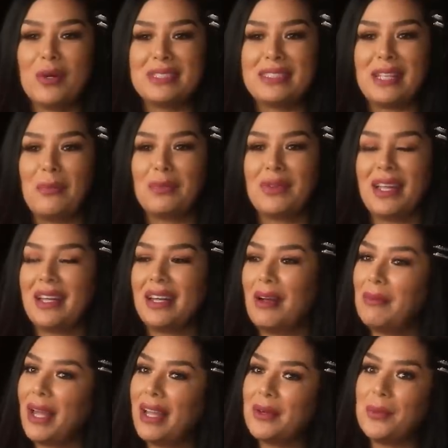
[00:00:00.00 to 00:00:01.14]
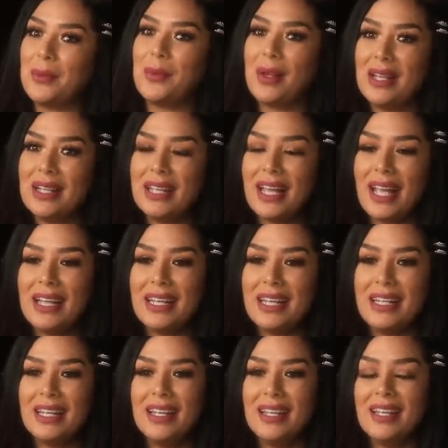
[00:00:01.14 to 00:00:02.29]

or something. And I'm like, really, Eileen? Uh